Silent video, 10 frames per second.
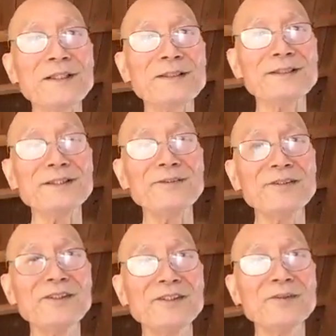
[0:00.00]
So if
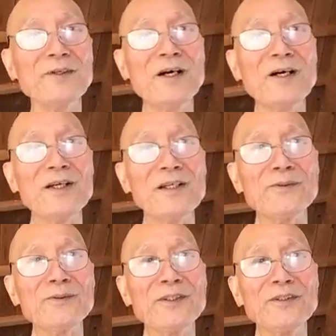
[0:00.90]
you
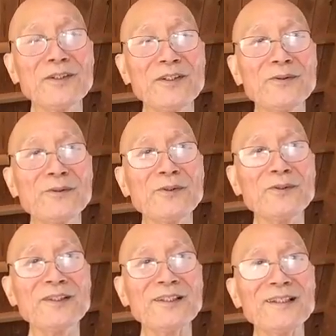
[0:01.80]

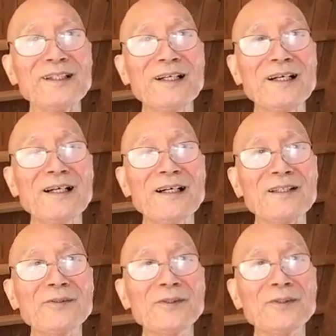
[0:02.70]
wanna
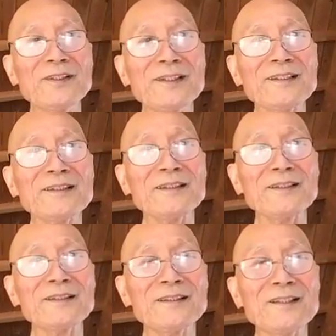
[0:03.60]

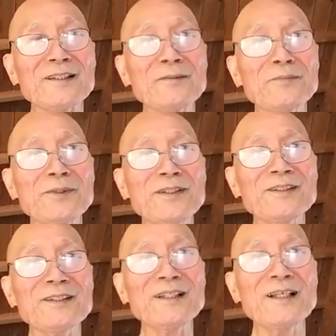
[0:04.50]
is
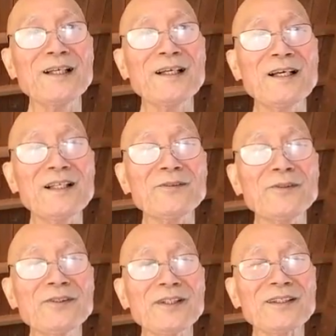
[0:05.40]
completely, if
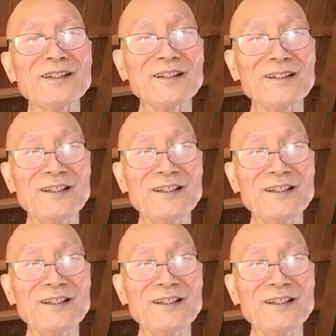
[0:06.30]
you